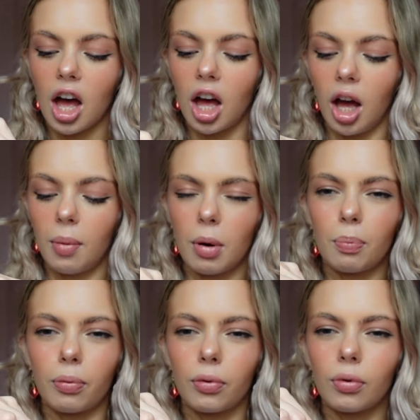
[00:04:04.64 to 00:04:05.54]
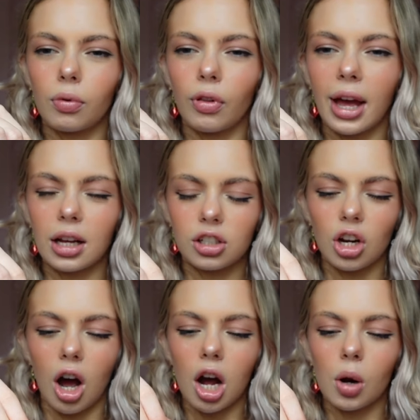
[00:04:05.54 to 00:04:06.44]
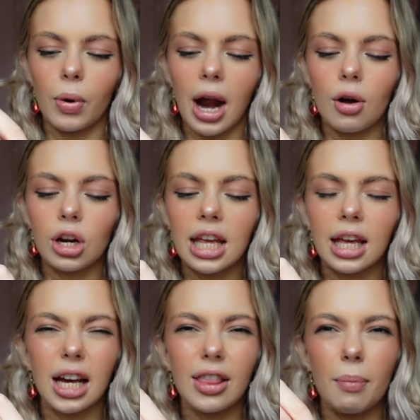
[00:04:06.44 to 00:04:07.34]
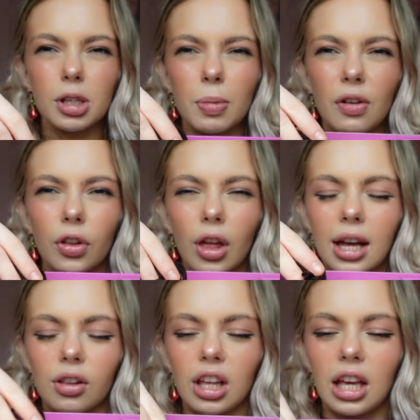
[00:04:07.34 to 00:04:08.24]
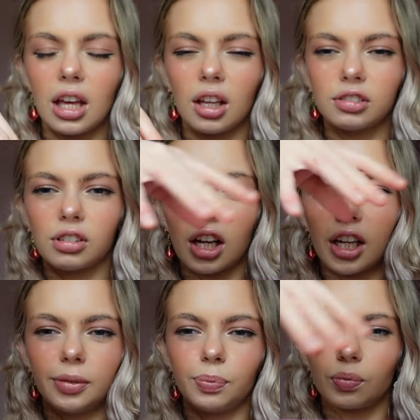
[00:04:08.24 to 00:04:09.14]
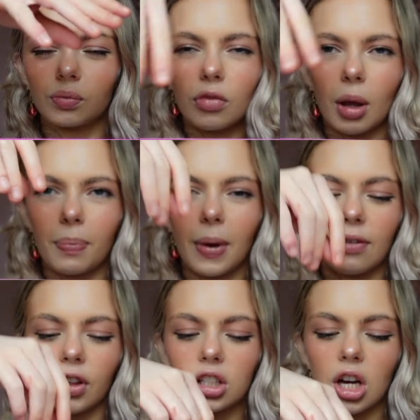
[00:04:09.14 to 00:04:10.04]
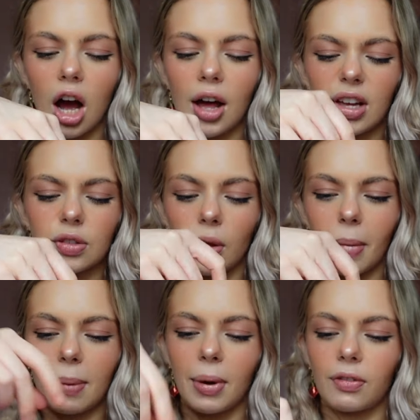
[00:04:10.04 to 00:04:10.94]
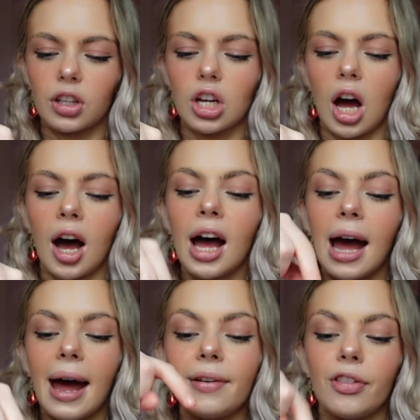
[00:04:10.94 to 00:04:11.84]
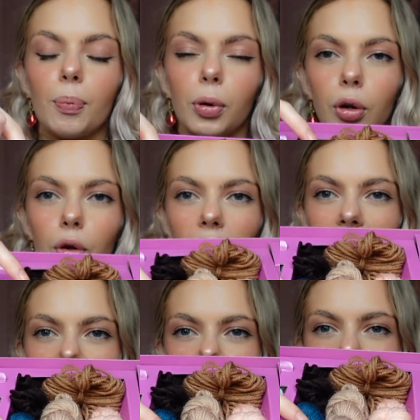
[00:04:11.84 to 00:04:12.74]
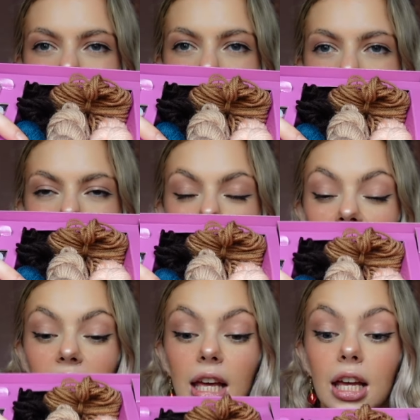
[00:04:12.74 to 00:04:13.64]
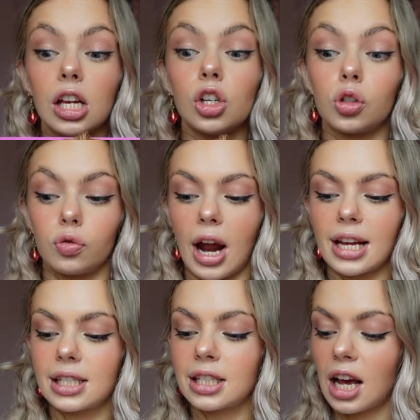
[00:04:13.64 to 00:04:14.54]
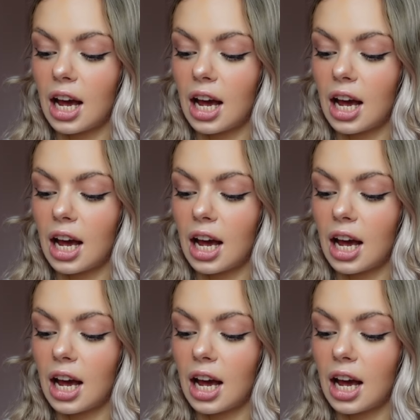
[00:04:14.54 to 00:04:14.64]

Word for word: Um, like dark brown here, that must be for like the um bit of the guitar and that's for the main bit of guitar and then the blue there is for the dress